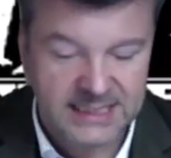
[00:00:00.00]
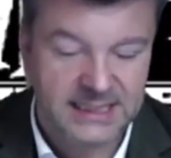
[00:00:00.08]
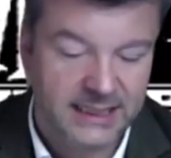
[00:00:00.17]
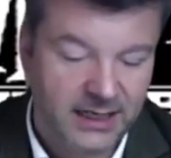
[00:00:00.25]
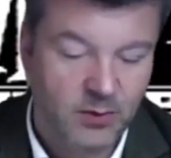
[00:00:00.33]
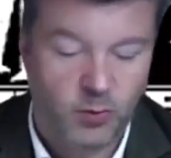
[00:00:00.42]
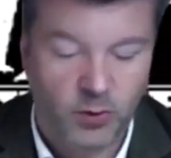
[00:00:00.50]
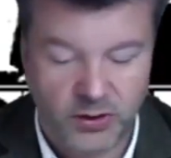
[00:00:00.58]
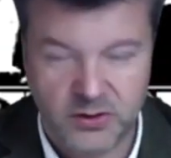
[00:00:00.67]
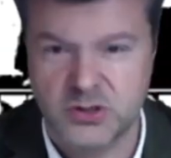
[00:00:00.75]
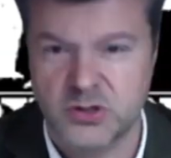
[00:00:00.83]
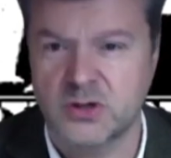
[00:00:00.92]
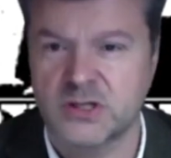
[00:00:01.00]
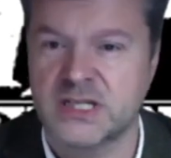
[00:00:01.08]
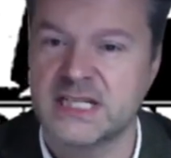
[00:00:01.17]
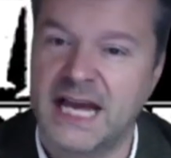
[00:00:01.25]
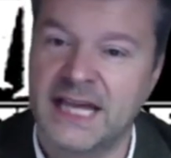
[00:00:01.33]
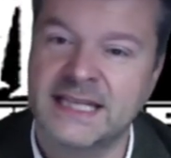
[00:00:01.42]
clear, what are the
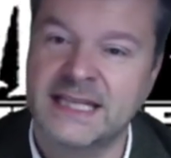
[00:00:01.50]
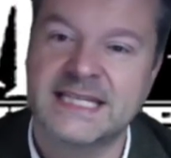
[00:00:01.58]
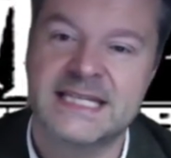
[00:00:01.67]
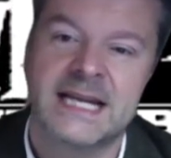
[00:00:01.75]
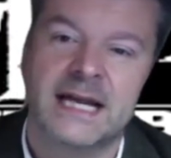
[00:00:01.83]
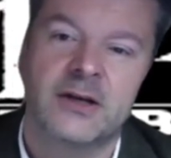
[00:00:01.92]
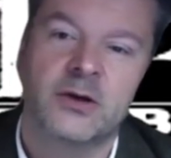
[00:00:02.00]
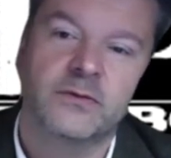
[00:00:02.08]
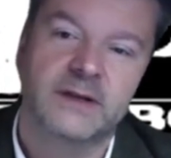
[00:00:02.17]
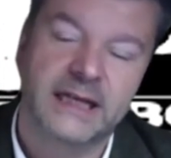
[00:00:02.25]
resources, and this isn't an overly